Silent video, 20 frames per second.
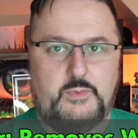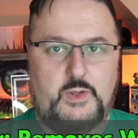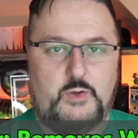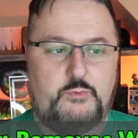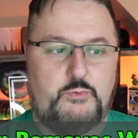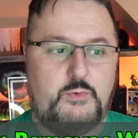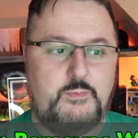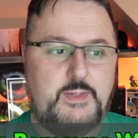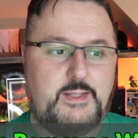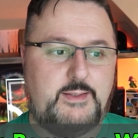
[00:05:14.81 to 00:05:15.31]

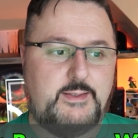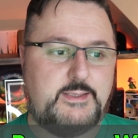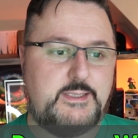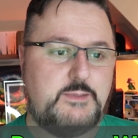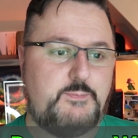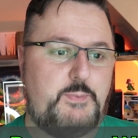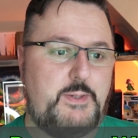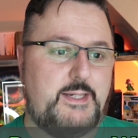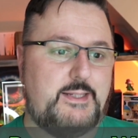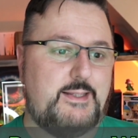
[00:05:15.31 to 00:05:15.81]
For me, this is
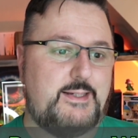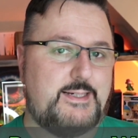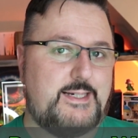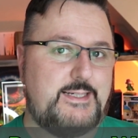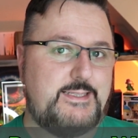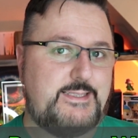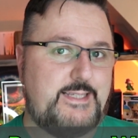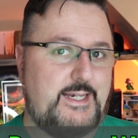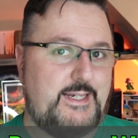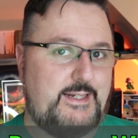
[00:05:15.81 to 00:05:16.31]
big. Like I
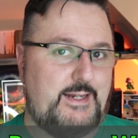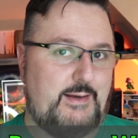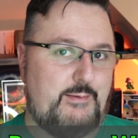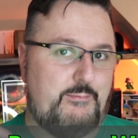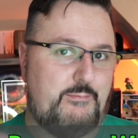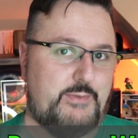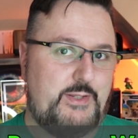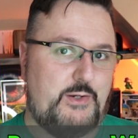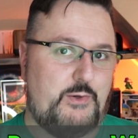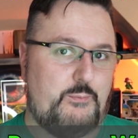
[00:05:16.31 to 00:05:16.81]
said,
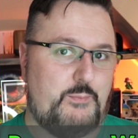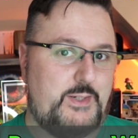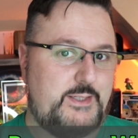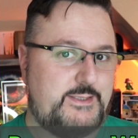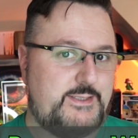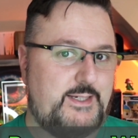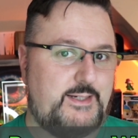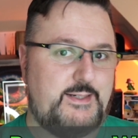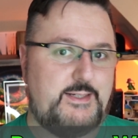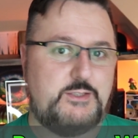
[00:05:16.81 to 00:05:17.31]
you know, my
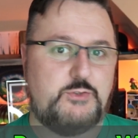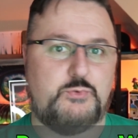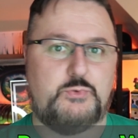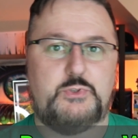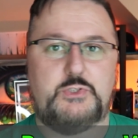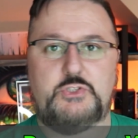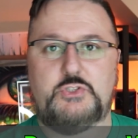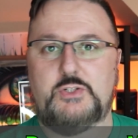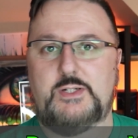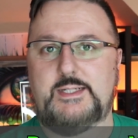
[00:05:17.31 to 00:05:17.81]
son has
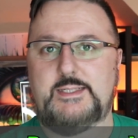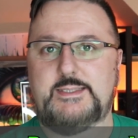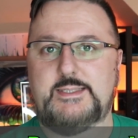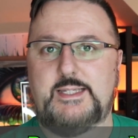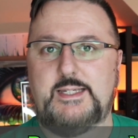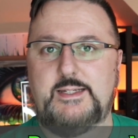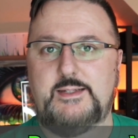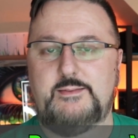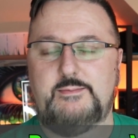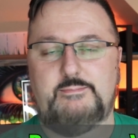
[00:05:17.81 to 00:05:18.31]
really dry
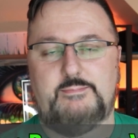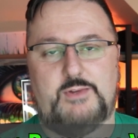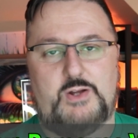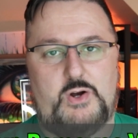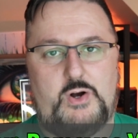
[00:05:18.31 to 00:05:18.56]
skin.